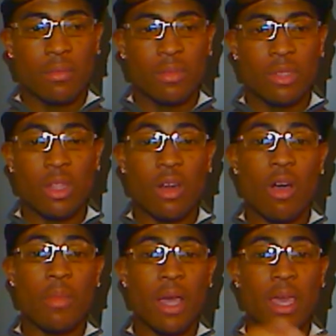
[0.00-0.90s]
so that all
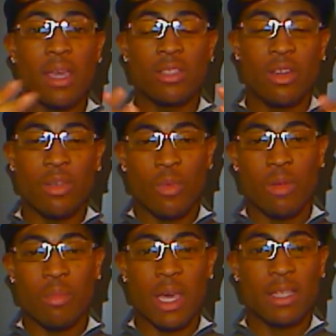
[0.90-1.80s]
my eggs aren't in one
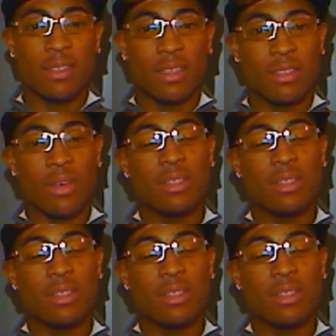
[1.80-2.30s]
basket. So I